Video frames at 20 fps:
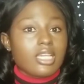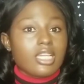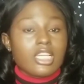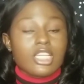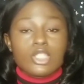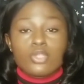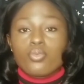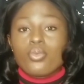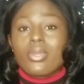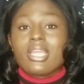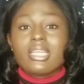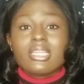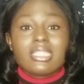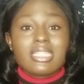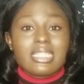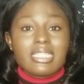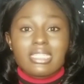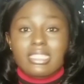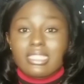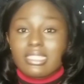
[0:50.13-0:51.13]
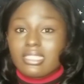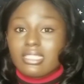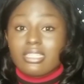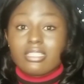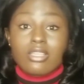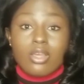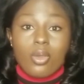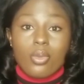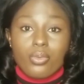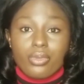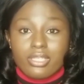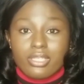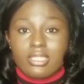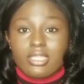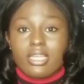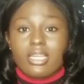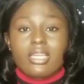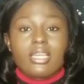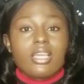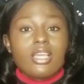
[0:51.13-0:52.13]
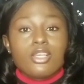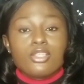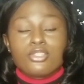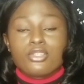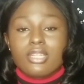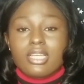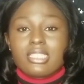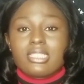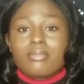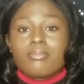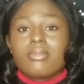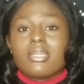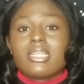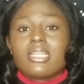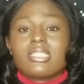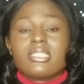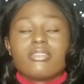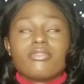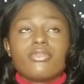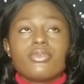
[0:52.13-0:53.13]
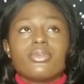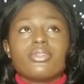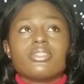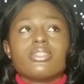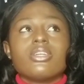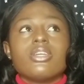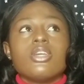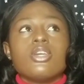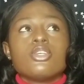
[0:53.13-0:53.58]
It's when you need it, it's always there. So that's emergency fund.